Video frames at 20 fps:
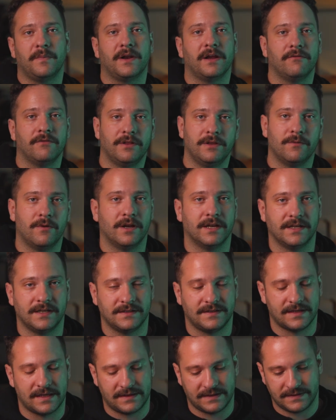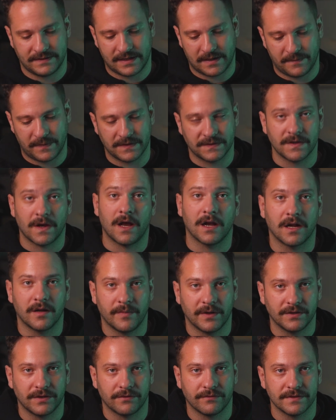but I really wanted to set this up and talk
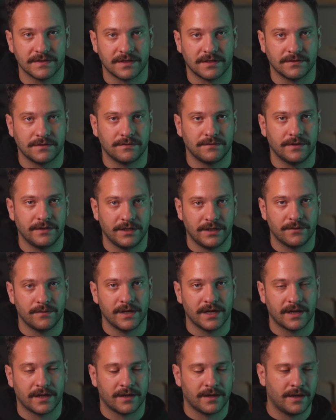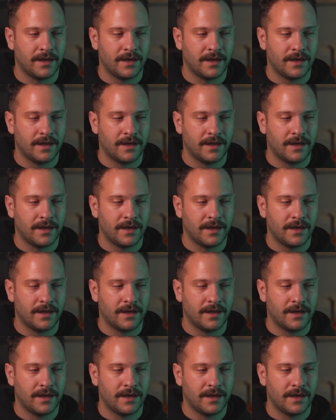about the results really quick.